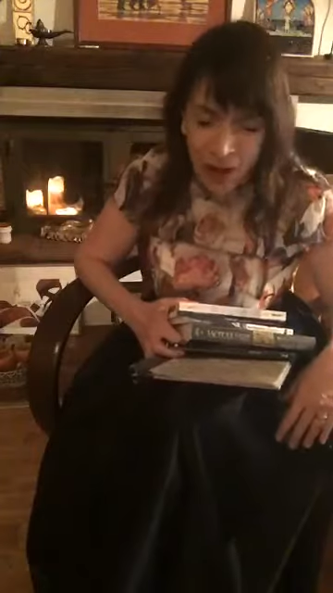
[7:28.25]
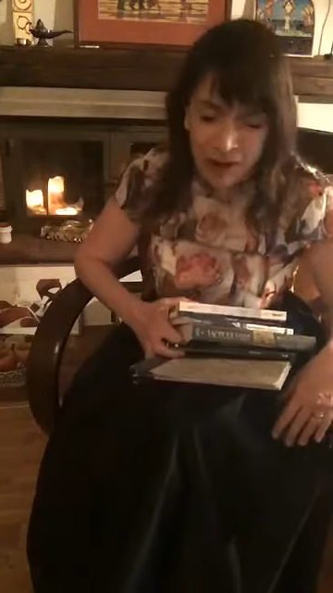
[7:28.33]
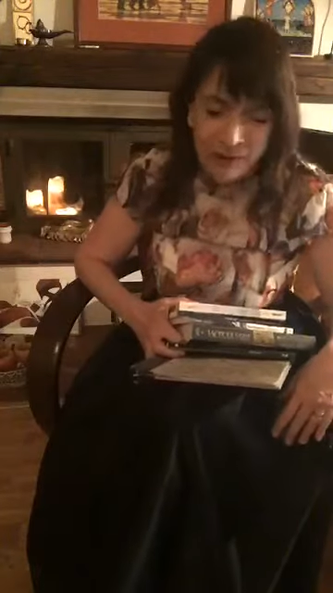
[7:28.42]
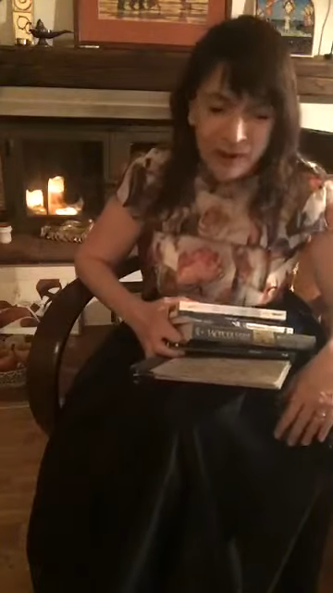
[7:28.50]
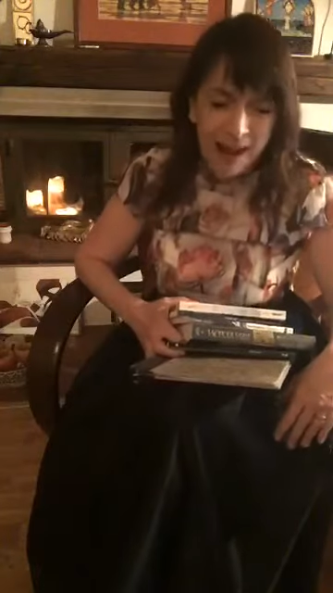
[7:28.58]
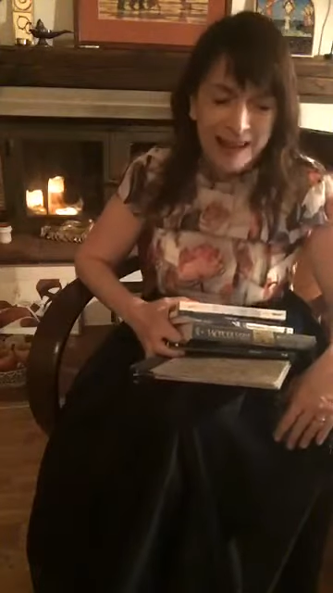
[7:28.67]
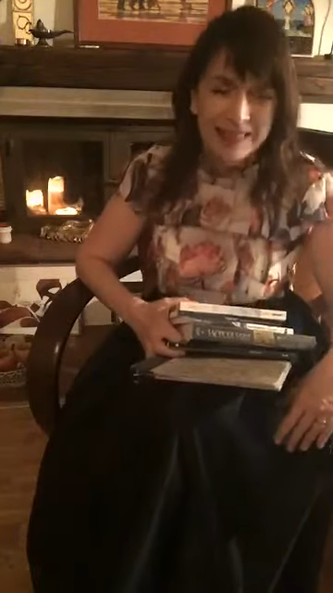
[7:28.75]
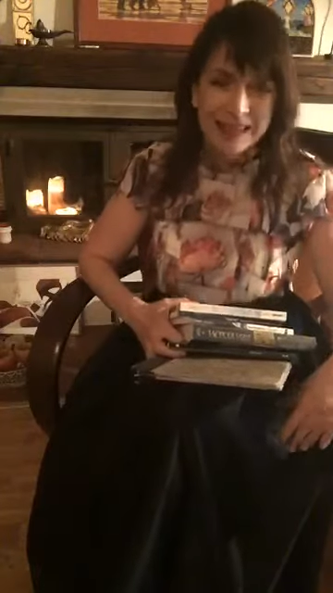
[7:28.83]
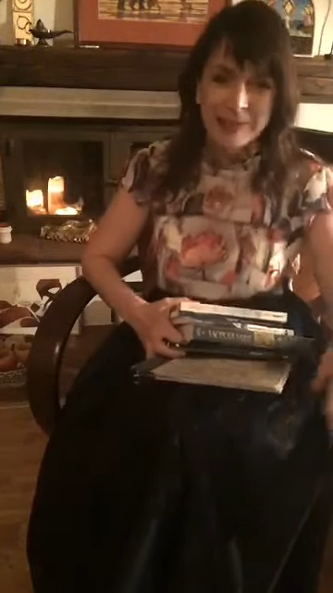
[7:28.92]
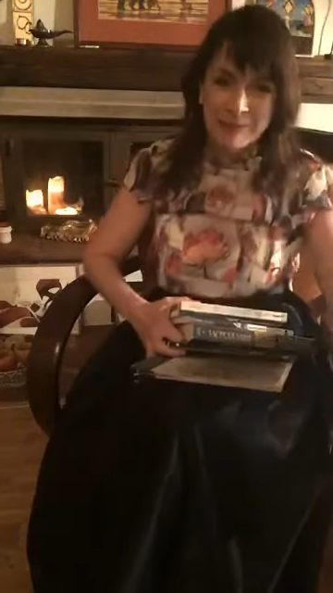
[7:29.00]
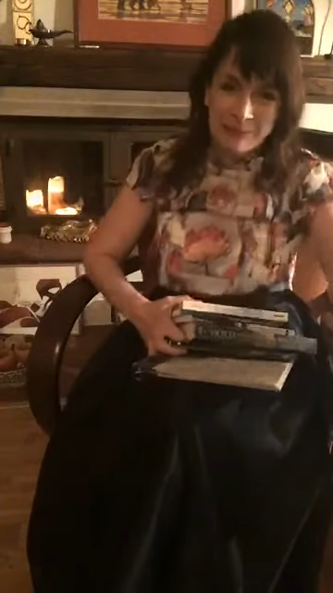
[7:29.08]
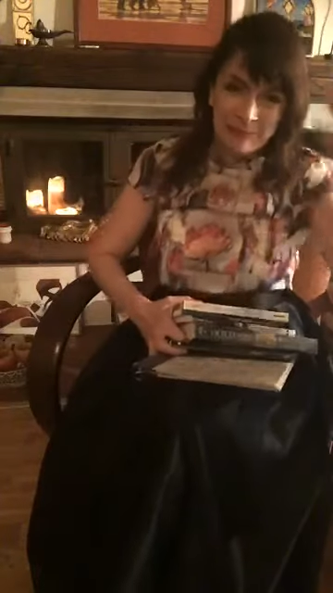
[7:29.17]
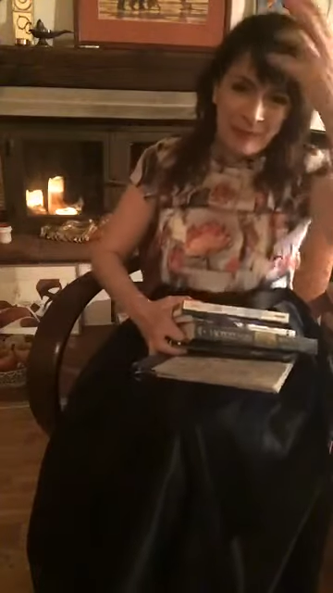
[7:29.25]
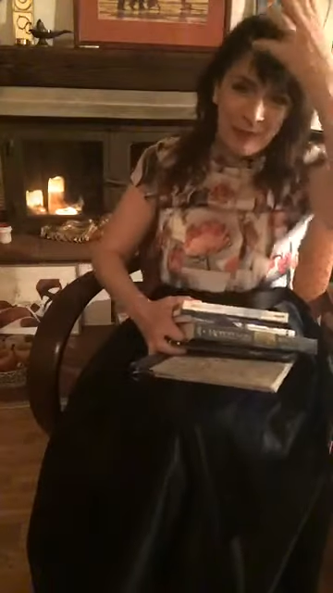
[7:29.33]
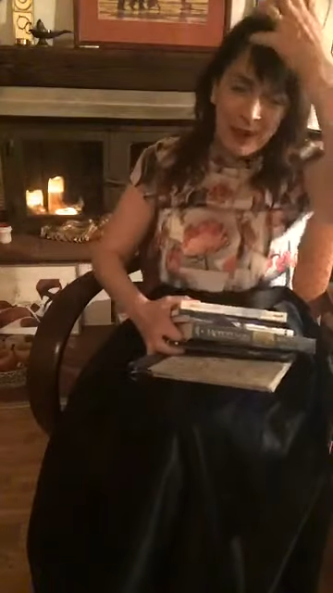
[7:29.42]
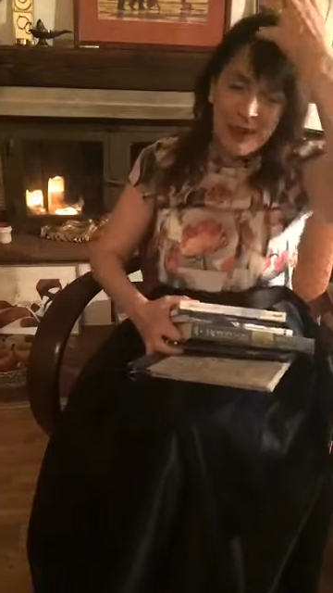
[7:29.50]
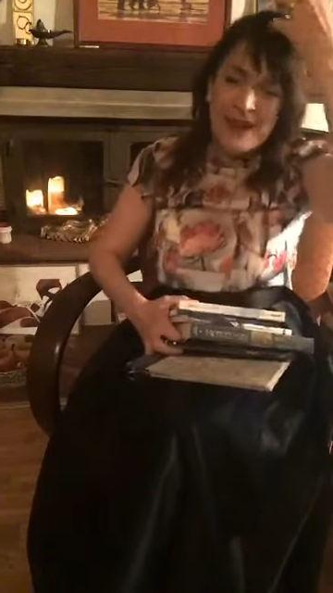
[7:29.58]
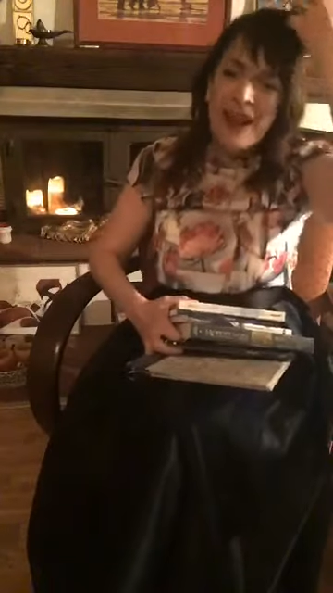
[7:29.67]
And I think
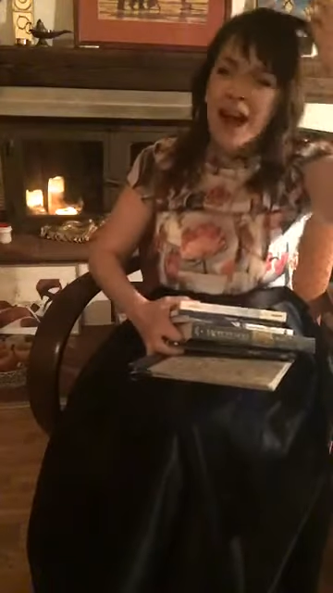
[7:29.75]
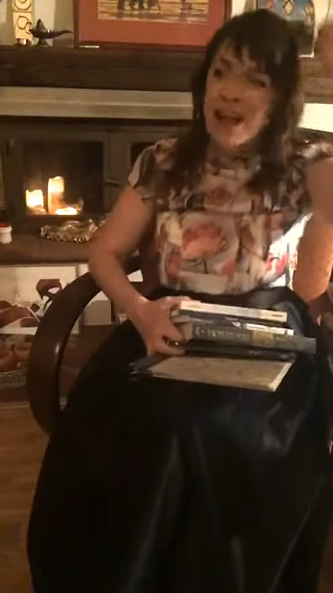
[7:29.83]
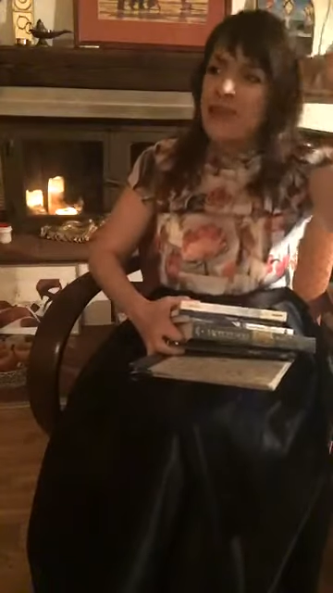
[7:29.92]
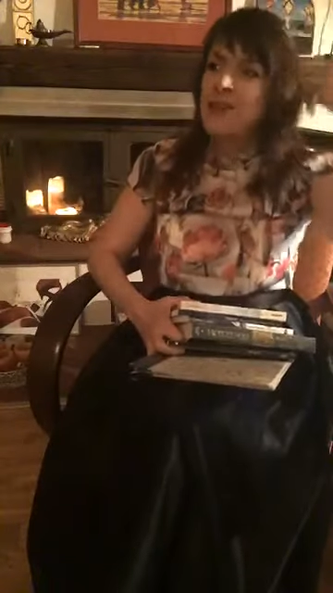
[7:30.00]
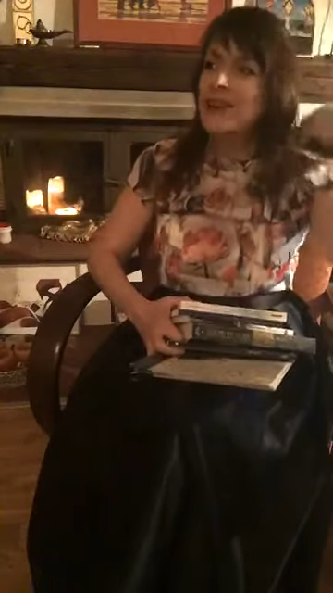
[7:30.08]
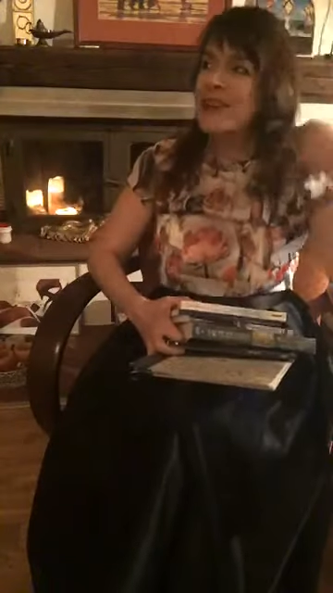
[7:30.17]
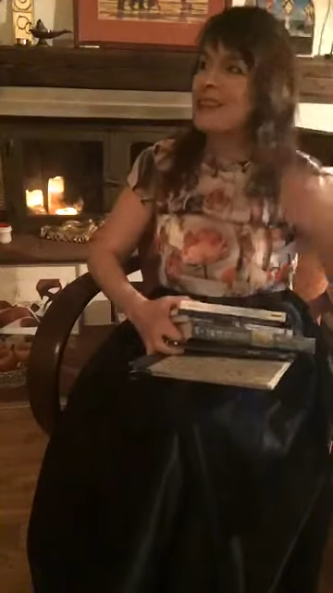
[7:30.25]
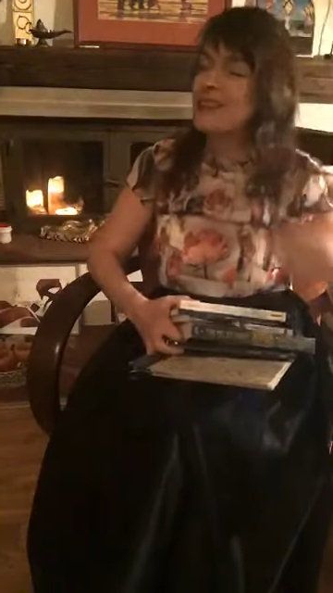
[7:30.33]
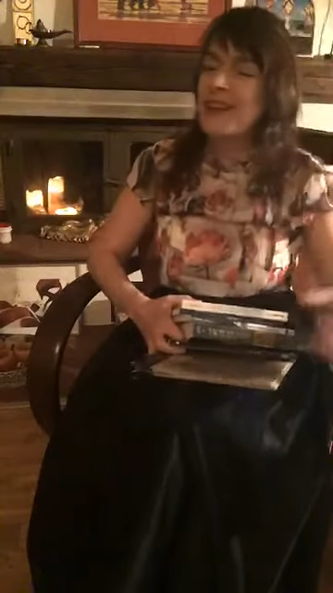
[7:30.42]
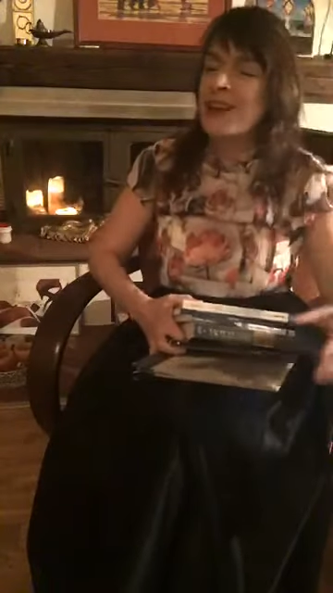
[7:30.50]
neither of us